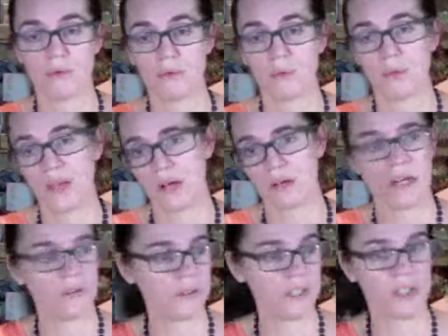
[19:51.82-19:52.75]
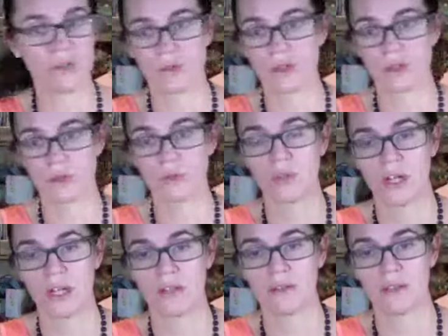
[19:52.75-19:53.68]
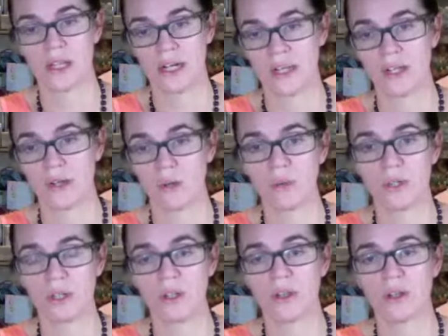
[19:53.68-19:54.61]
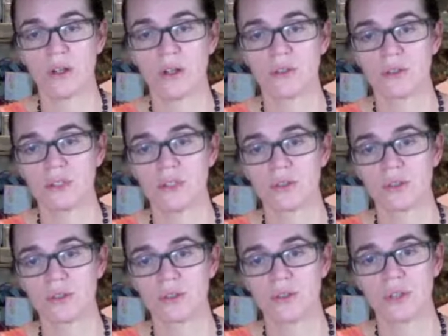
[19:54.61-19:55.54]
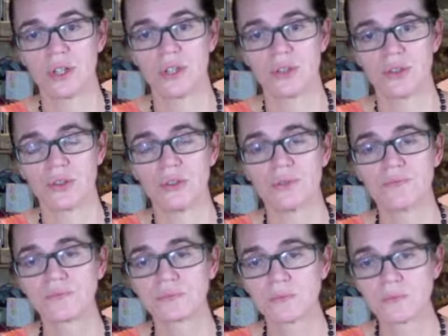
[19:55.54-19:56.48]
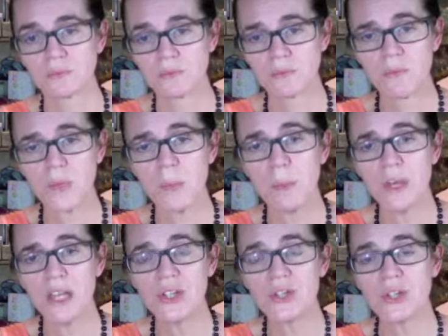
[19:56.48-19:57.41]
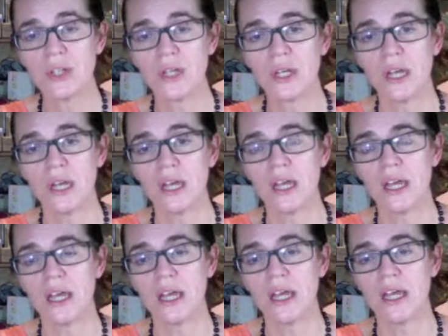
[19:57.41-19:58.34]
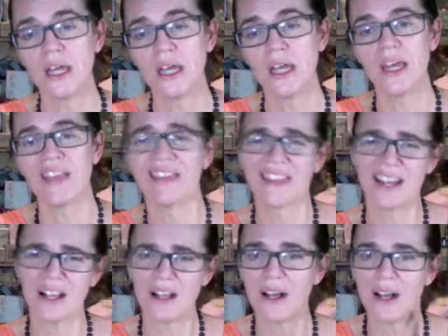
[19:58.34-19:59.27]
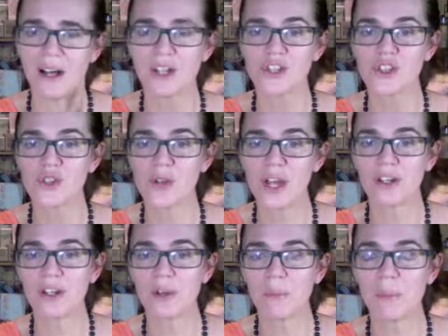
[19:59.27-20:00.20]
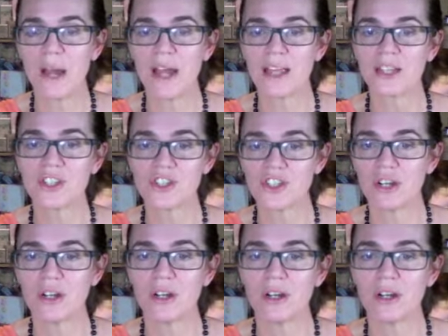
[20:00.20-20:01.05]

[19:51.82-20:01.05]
without counting those 2 that I included in the deconstructed art journal. page, and then I'll try to come back and share